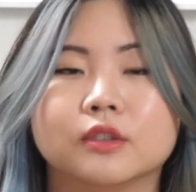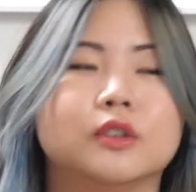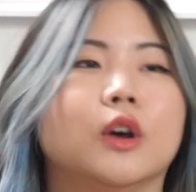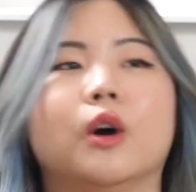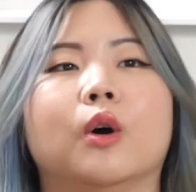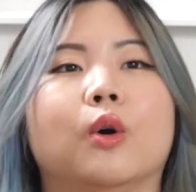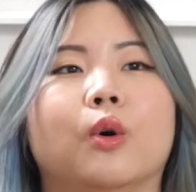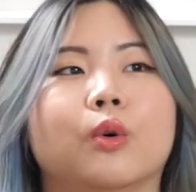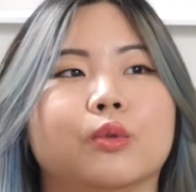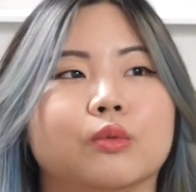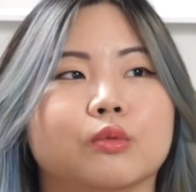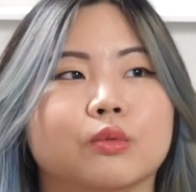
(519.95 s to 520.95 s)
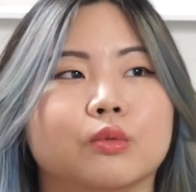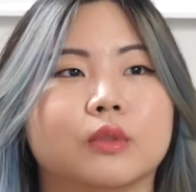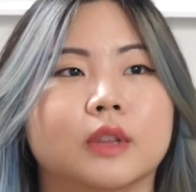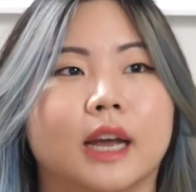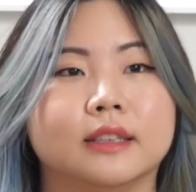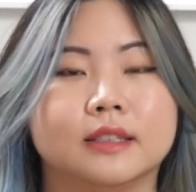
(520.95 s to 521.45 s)
So
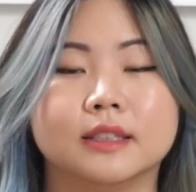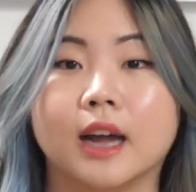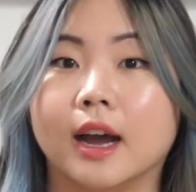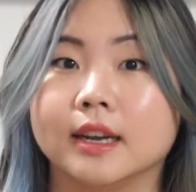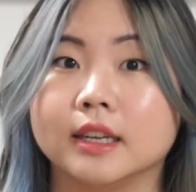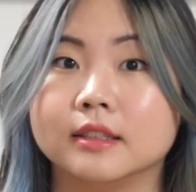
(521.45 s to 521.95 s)
that's not